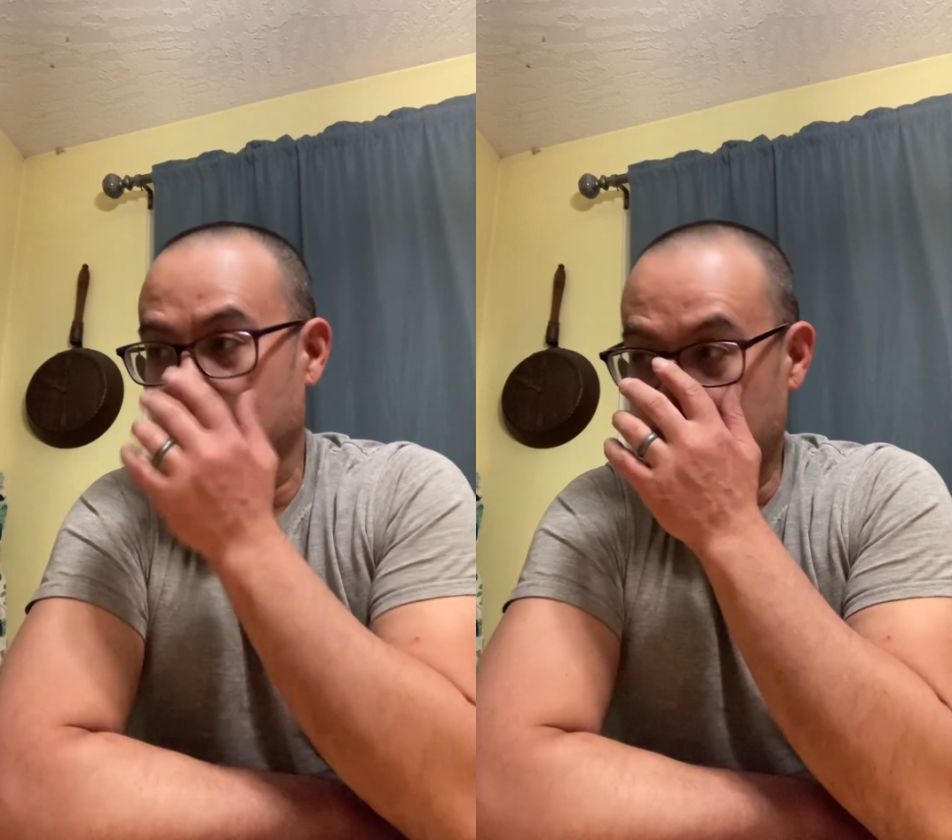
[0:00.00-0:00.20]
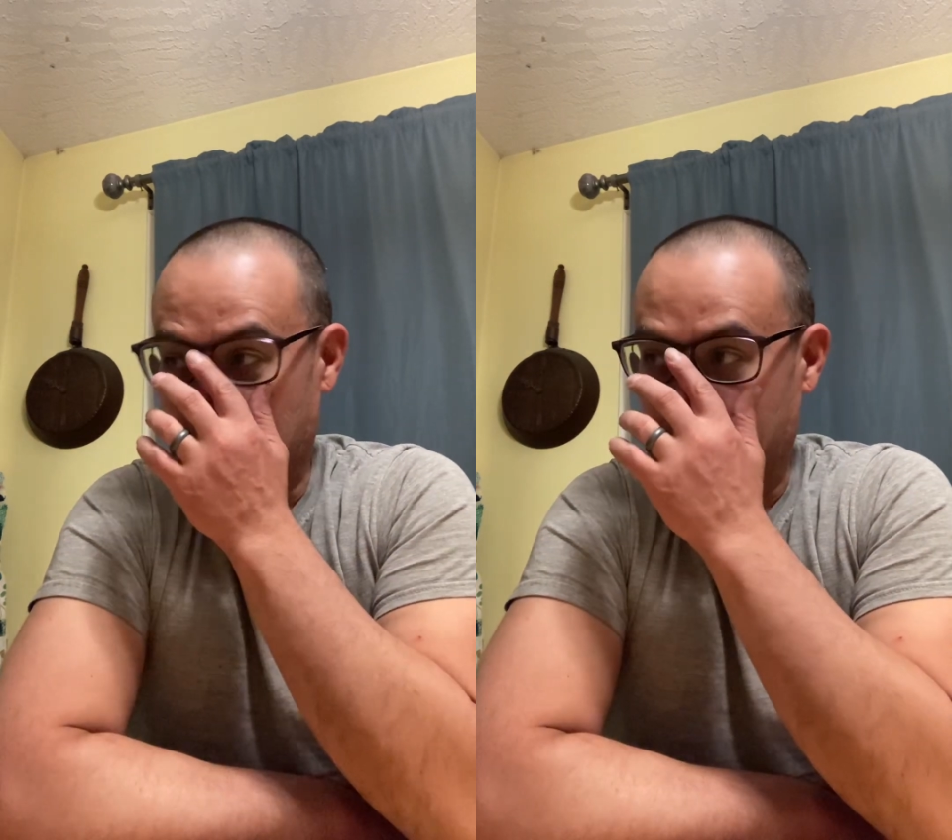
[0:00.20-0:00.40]

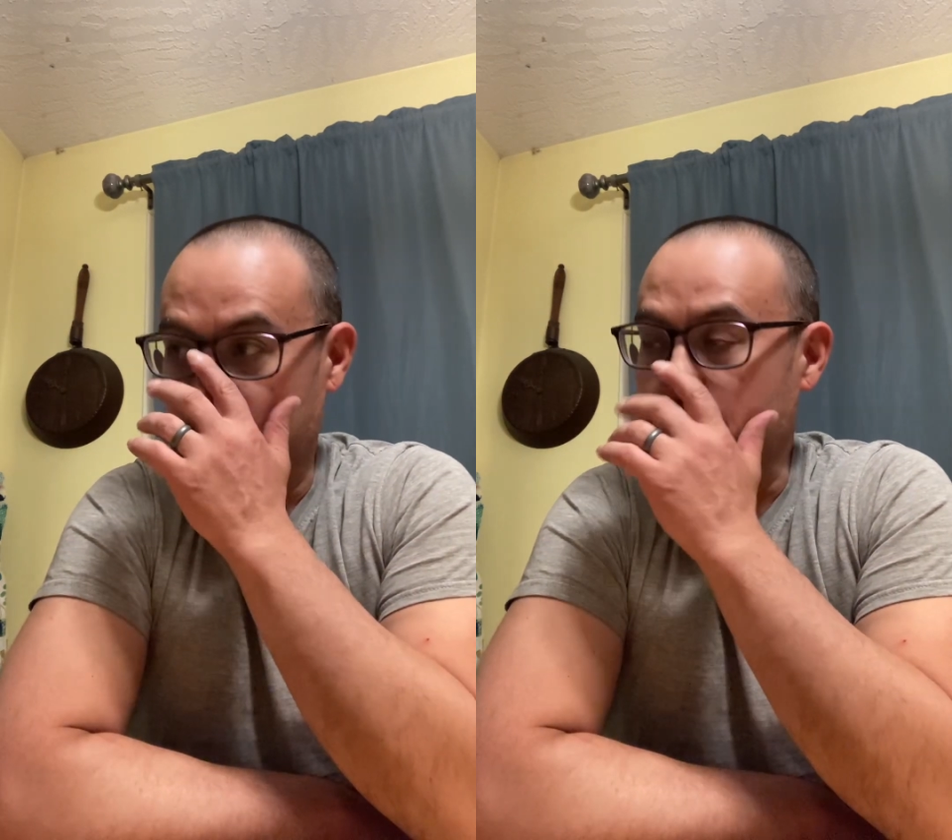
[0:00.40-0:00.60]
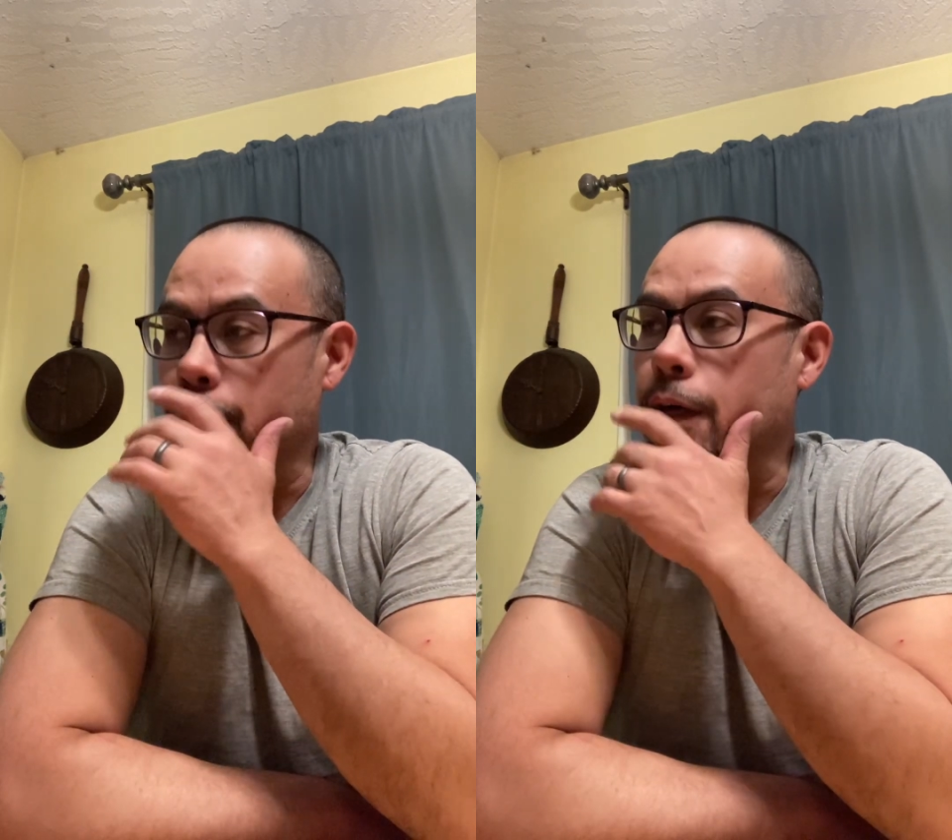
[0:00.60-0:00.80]

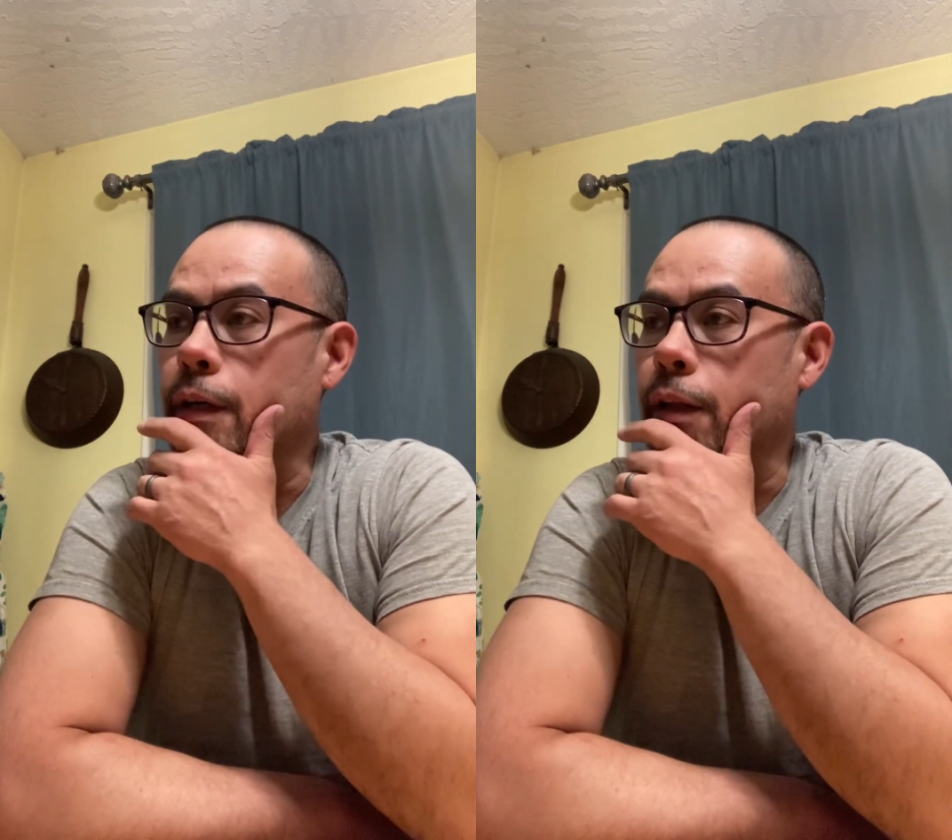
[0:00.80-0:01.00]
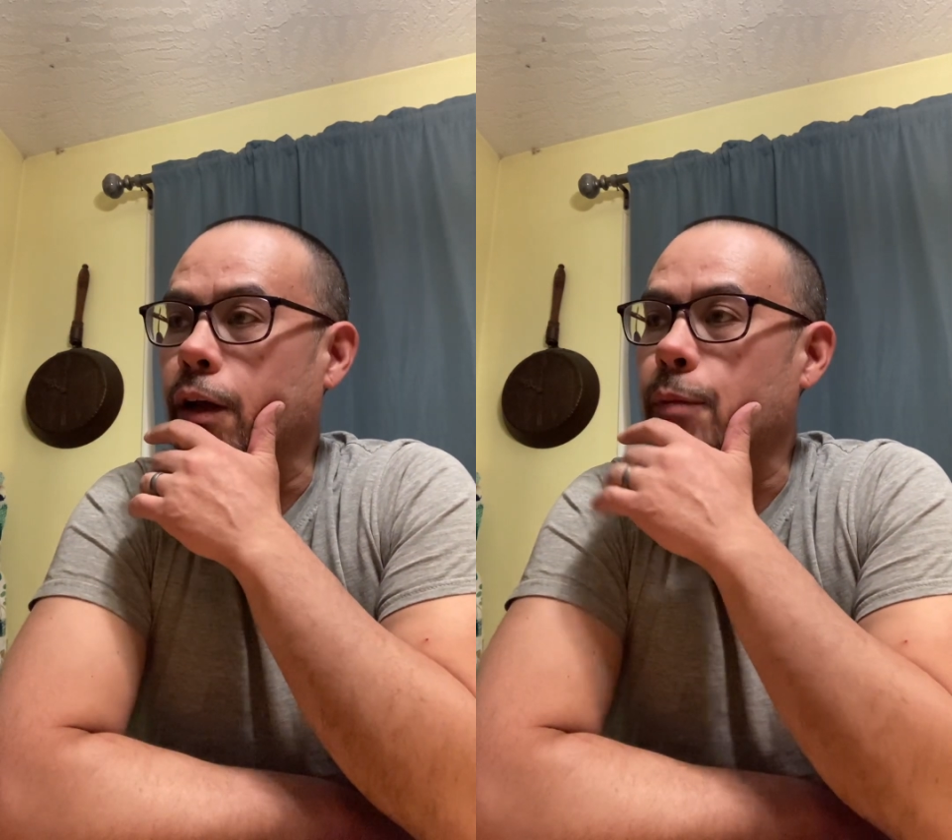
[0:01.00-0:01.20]
There's a
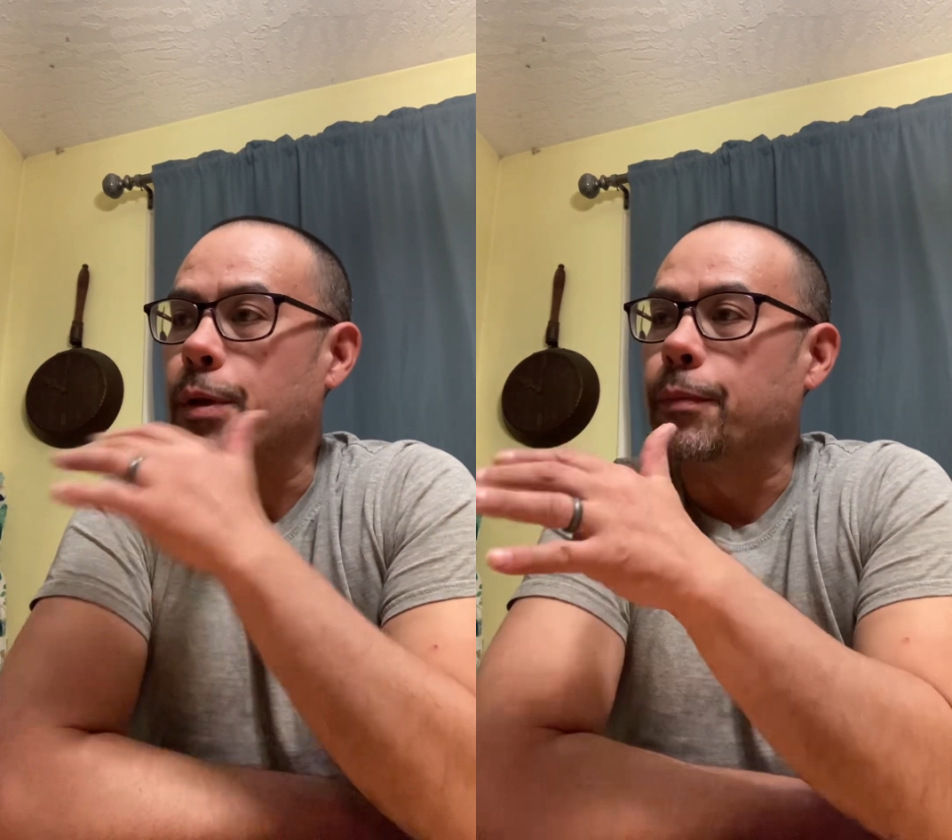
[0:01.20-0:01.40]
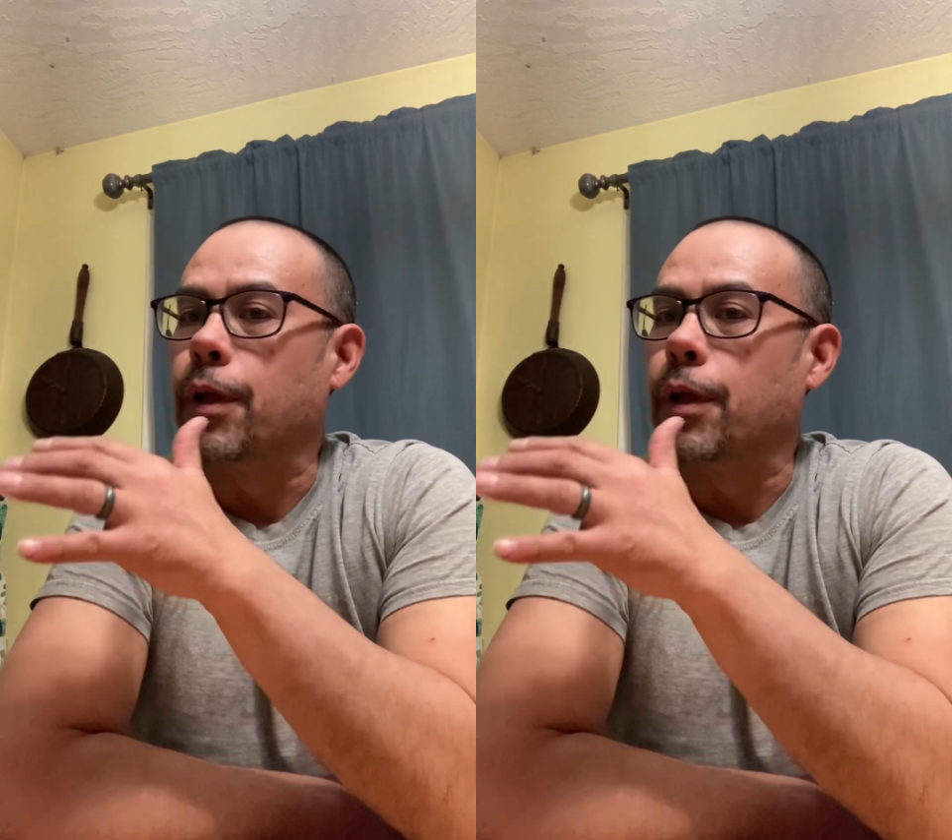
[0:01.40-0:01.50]
lot of people